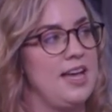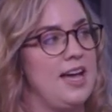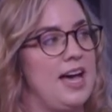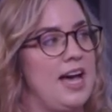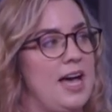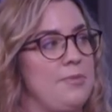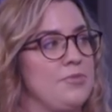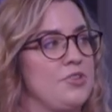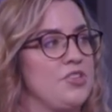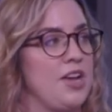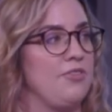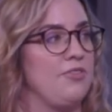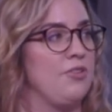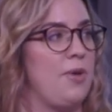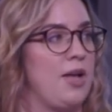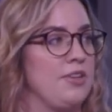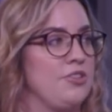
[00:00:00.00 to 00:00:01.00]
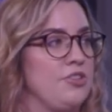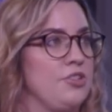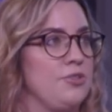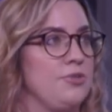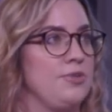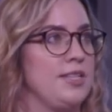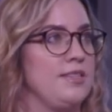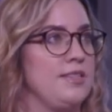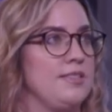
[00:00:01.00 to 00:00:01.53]
Chef Himanshu
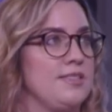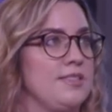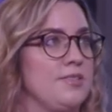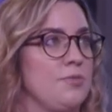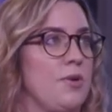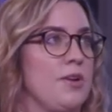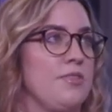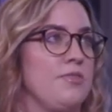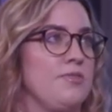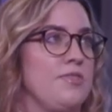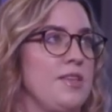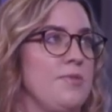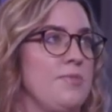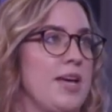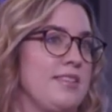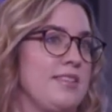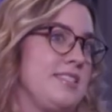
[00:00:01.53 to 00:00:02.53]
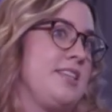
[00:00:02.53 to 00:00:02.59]
is one of the best,